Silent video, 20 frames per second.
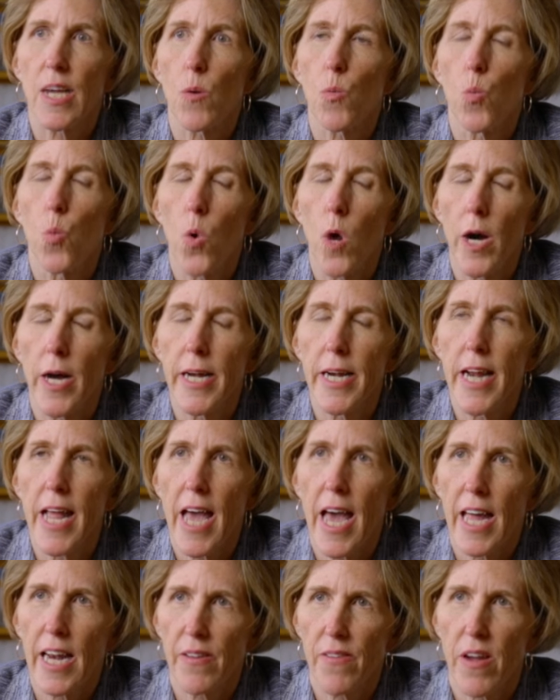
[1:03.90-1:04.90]
that one
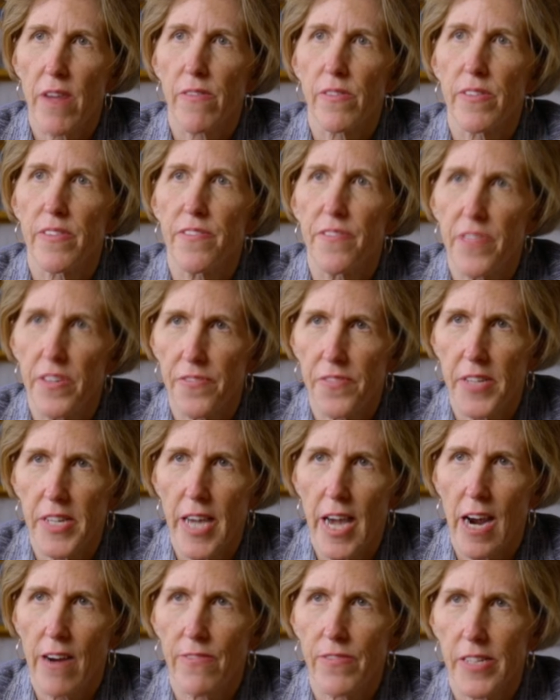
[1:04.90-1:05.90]
out of every 50
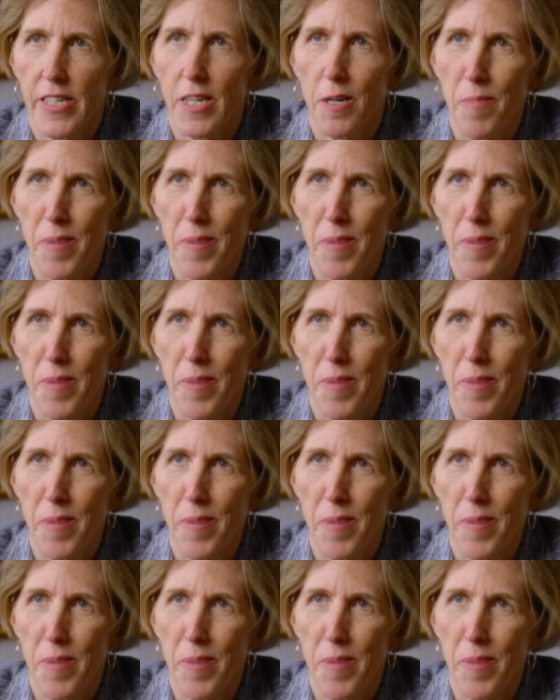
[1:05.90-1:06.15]
African